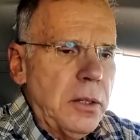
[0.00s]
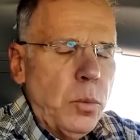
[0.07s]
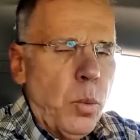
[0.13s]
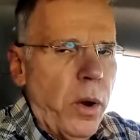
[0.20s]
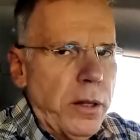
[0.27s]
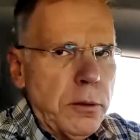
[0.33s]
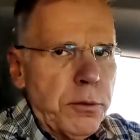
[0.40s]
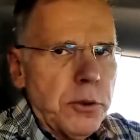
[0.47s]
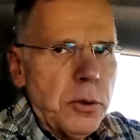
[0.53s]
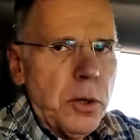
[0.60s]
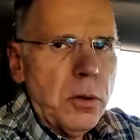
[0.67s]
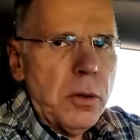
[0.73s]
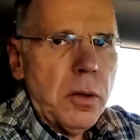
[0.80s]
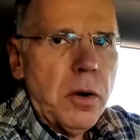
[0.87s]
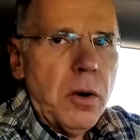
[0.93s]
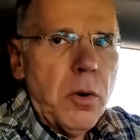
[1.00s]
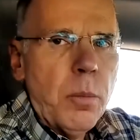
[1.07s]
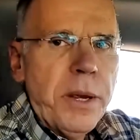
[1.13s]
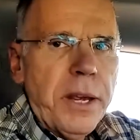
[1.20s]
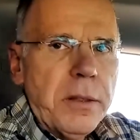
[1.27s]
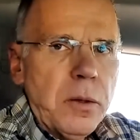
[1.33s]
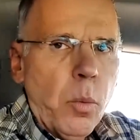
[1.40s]
in Weatherford,
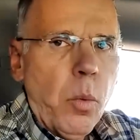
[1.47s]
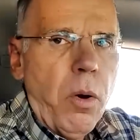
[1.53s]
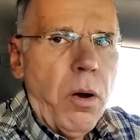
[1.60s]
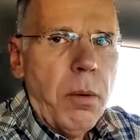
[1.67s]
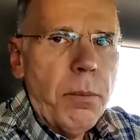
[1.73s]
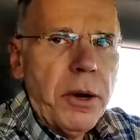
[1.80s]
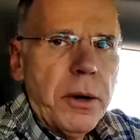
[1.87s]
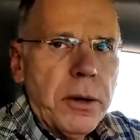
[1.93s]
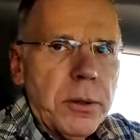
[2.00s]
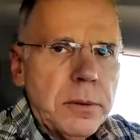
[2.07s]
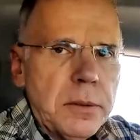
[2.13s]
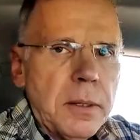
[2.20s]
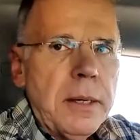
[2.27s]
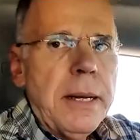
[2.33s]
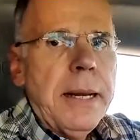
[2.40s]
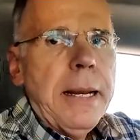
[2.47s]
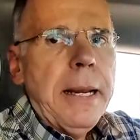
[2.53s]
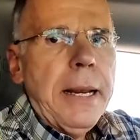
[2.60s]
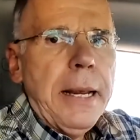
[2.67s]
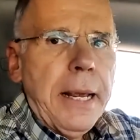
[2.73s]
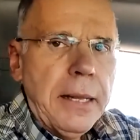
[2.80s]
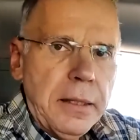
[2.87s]
Oklahoma at the Walmart
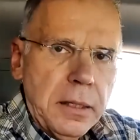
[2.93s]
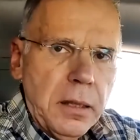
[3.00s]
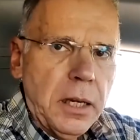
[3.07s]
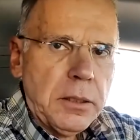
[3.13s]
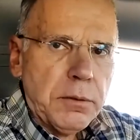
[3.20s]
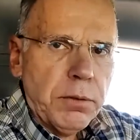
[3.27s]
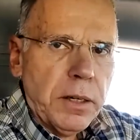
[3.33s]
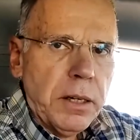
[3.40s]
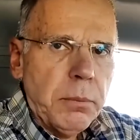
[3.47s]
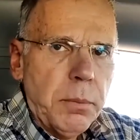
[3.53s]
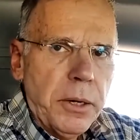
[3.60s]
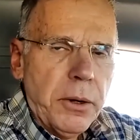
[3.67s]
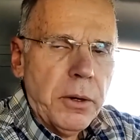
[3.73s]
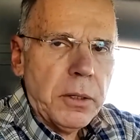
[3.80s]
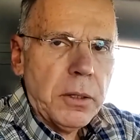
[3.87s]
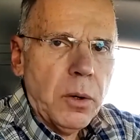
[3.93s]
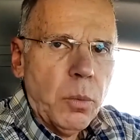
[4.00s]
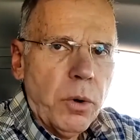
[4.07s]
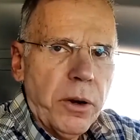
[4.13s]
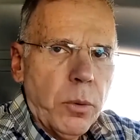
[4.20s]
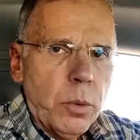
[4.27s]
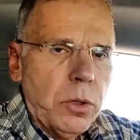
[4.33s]
and the Electrify America
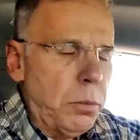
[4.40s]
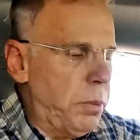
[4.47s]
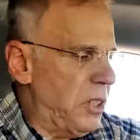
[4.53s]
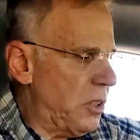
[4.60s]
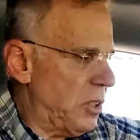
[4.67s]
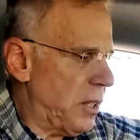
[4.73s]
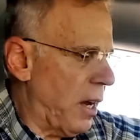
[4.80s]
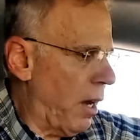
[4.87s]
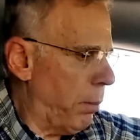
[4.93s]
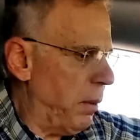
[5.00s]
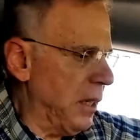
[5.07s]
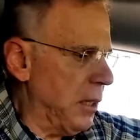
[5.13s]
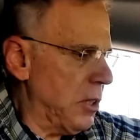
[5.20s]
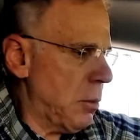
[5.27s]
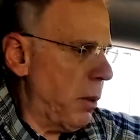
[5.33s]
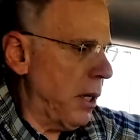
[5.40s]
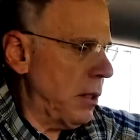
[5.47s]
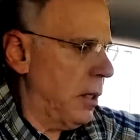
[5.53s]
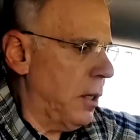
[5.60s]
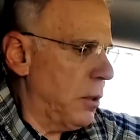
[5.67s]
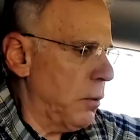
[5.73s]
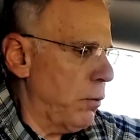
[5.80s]
where we'll be stopping. It's
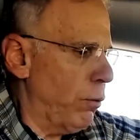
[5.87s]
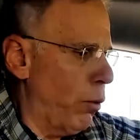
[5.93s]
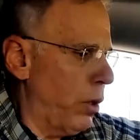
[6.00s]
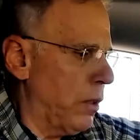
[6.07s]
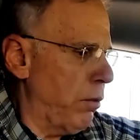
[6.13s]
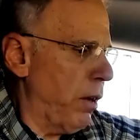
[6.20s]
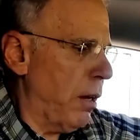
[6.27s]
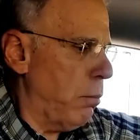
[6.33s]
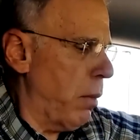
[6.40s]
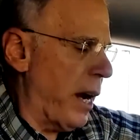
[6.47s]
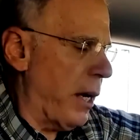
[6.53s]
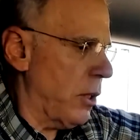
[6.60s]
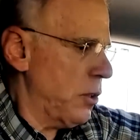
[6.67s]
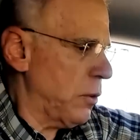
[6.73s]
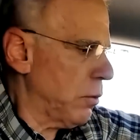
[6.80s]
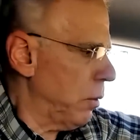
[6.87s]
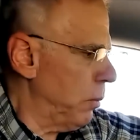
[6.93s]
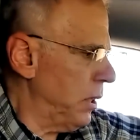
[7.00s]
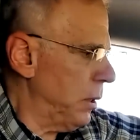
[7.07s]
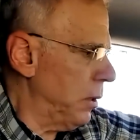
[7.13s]
about 145 miles from